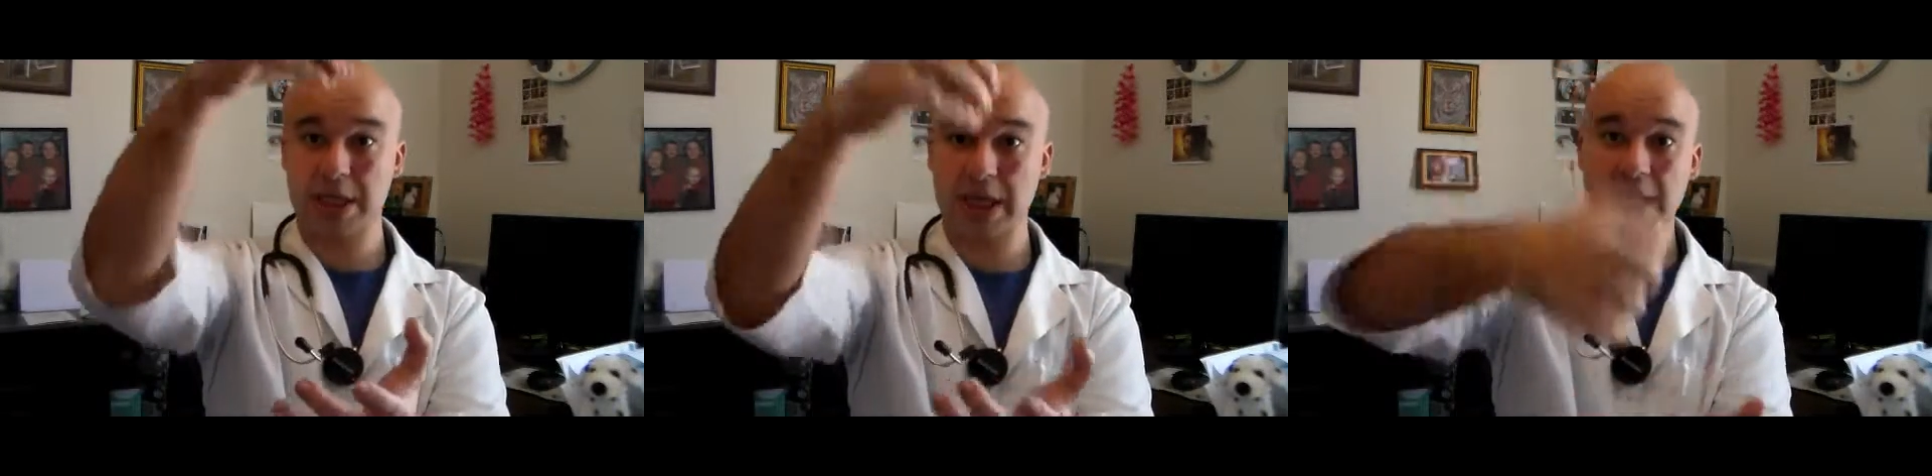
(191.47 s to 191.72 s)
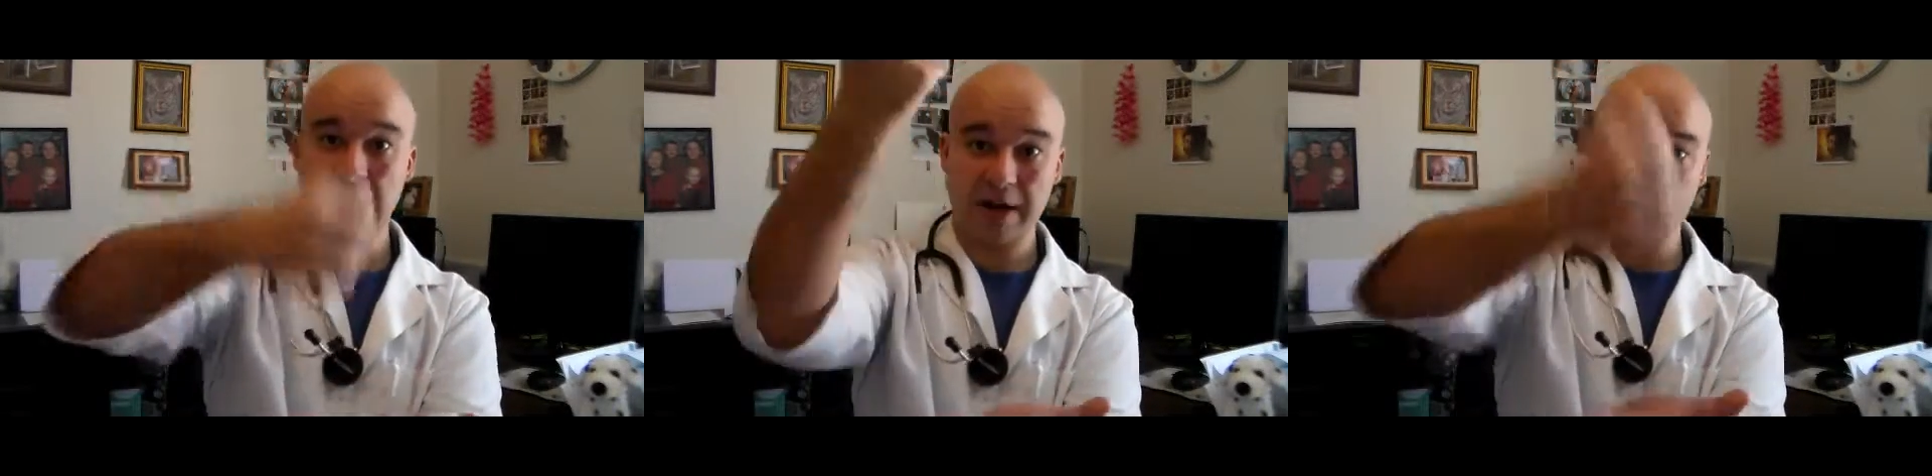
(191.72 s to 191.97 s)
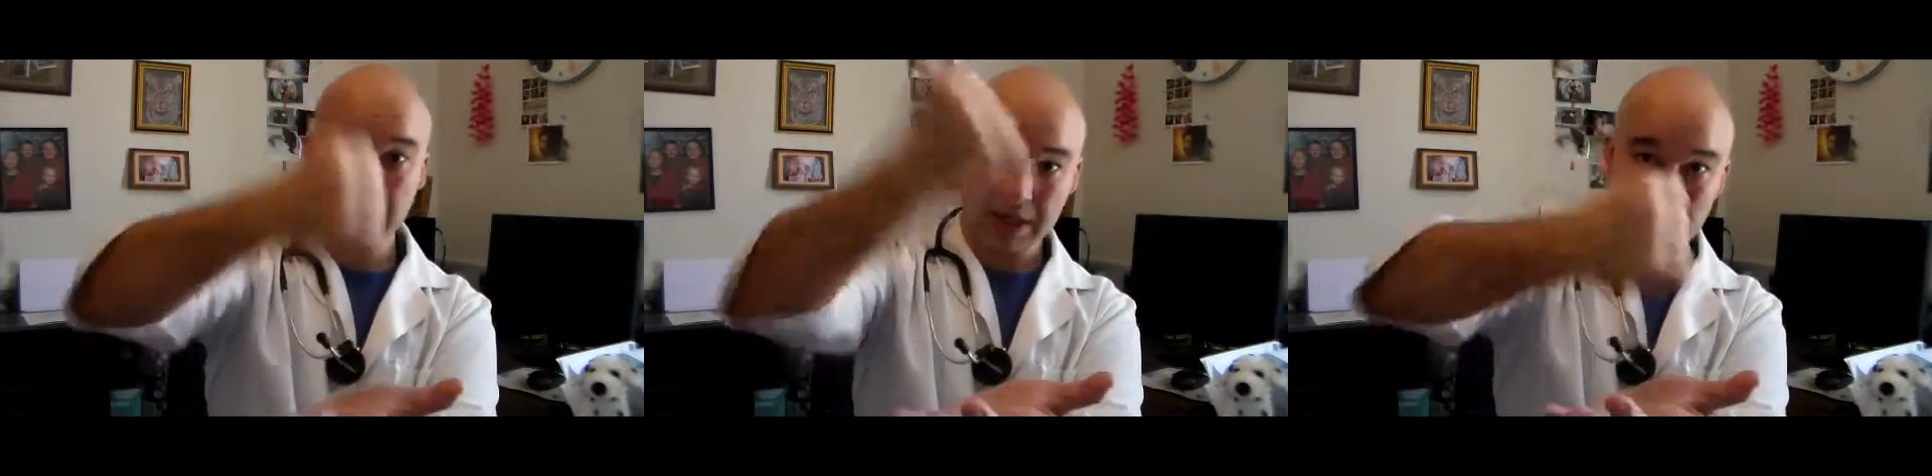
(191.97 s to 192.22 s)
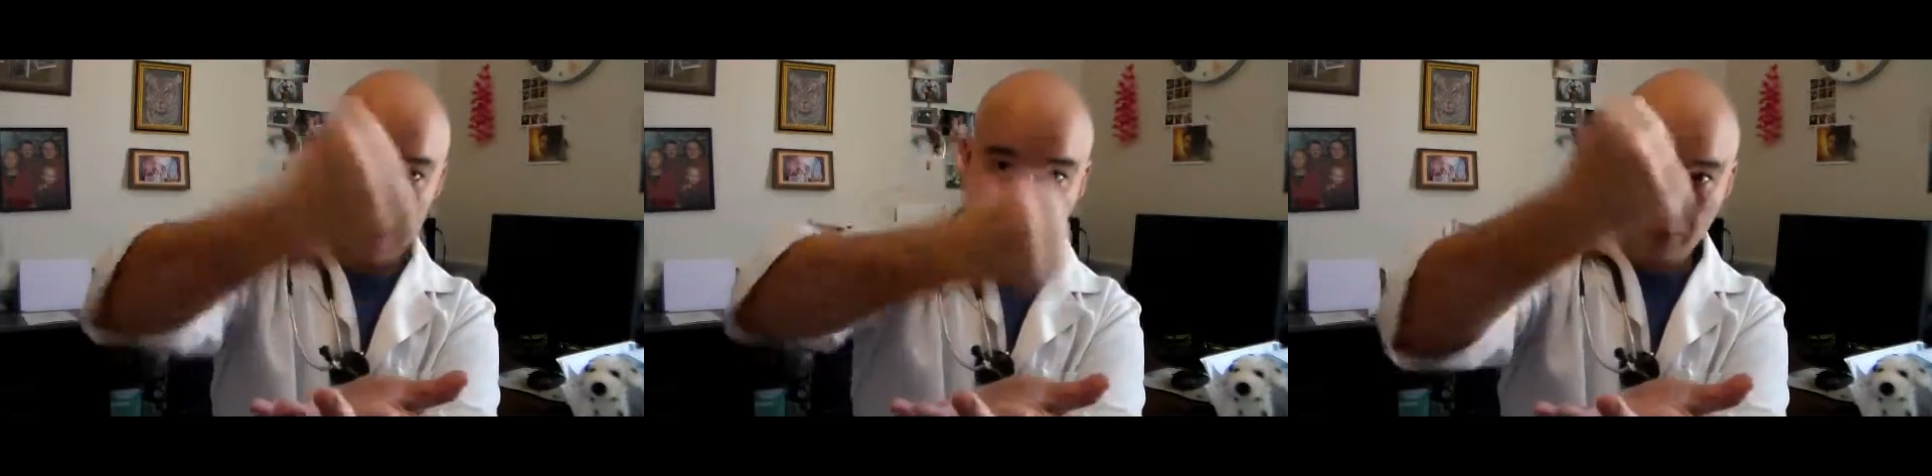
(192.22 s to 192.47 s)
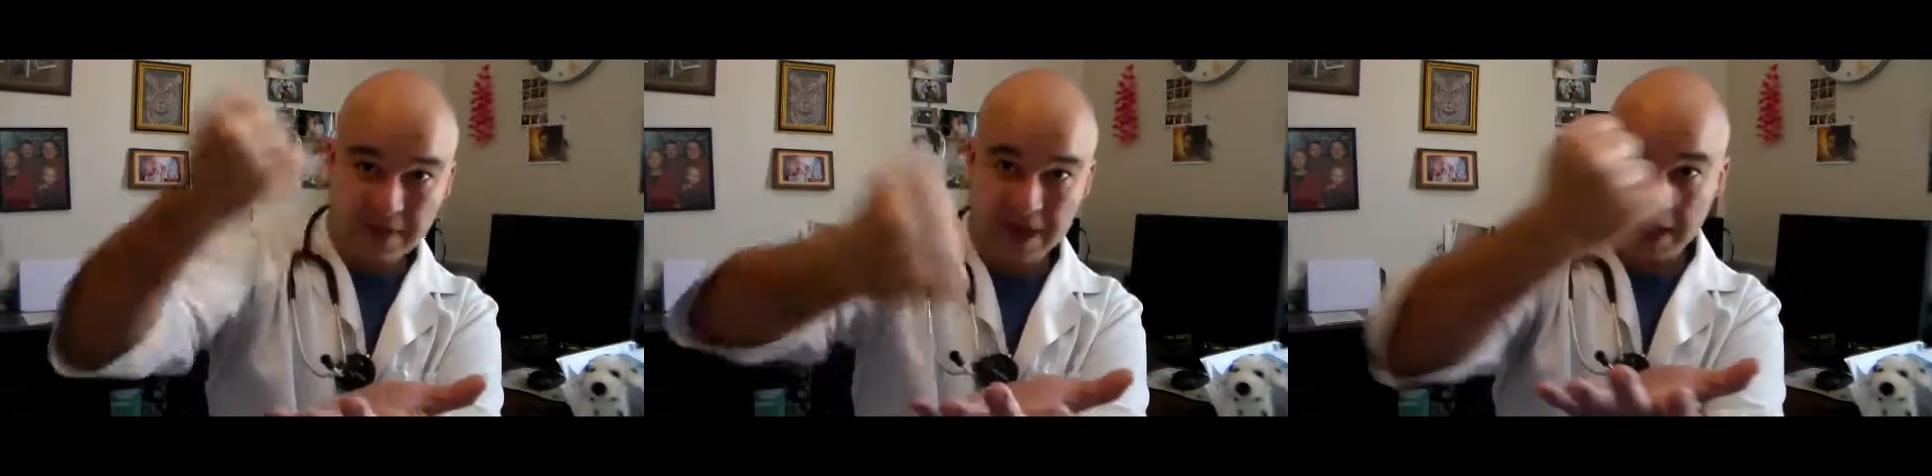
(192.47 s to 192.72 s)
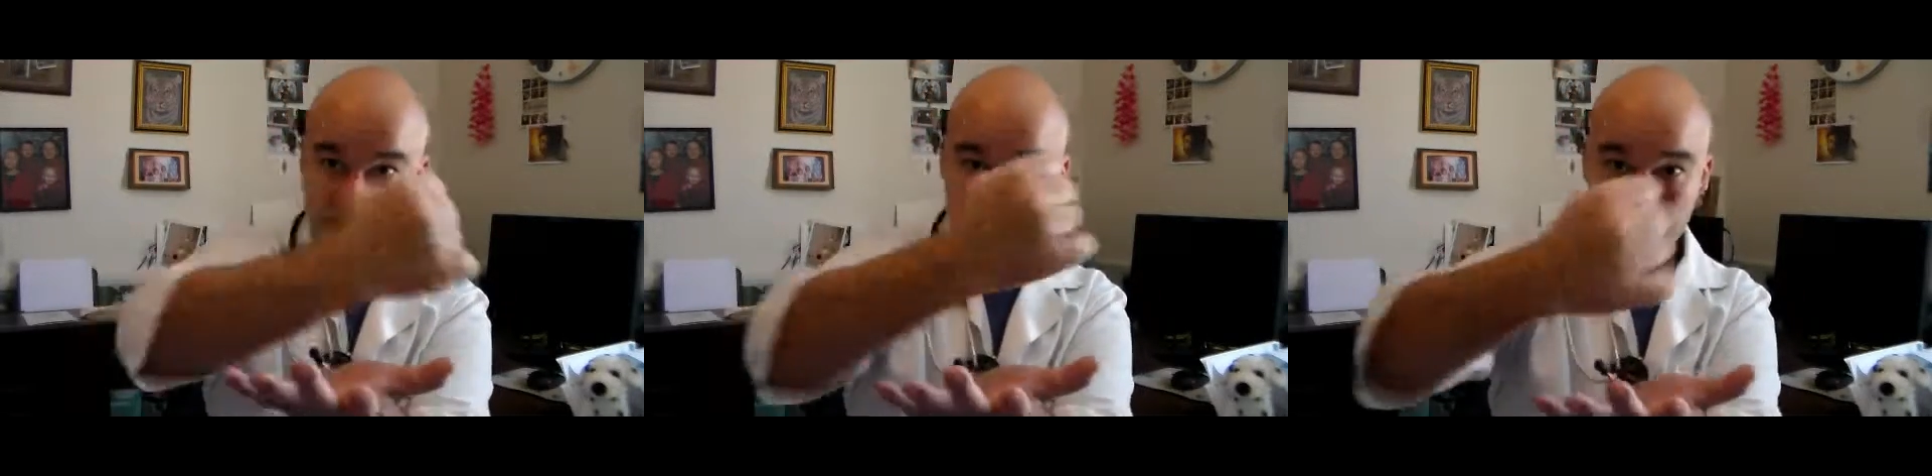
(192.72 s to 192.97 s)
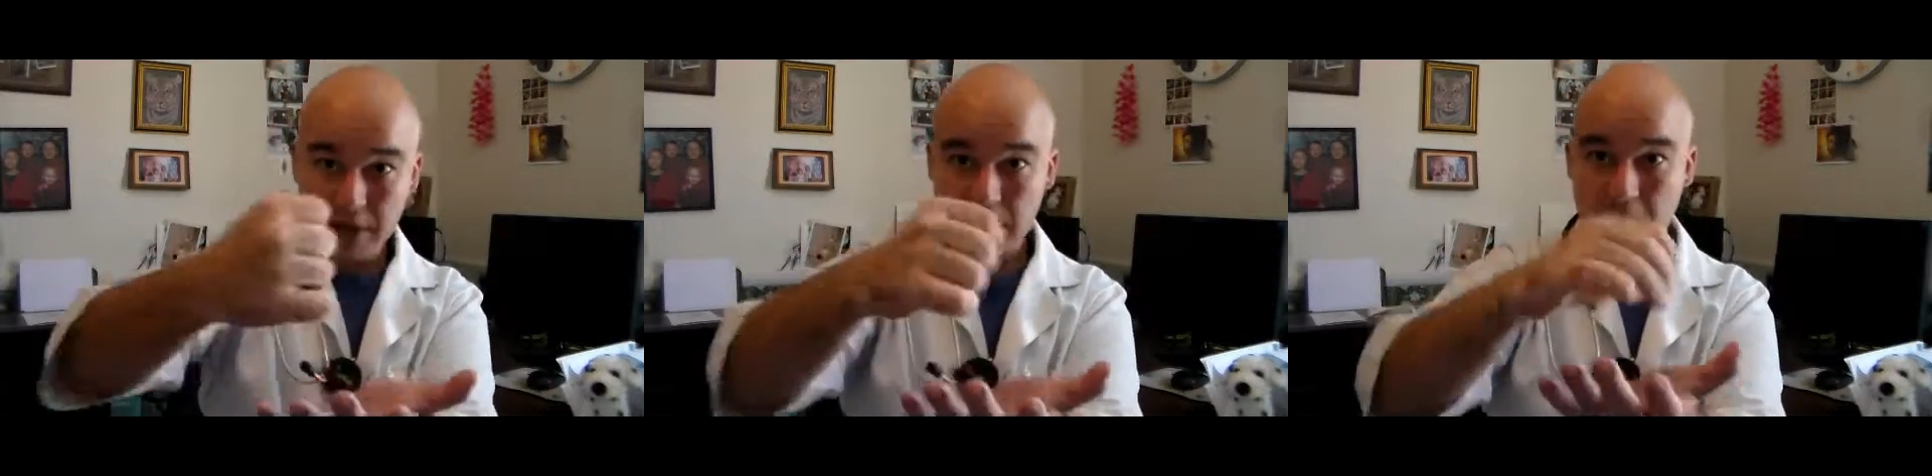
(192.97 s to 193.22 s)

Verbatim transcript: sticking out of it, and you pound things.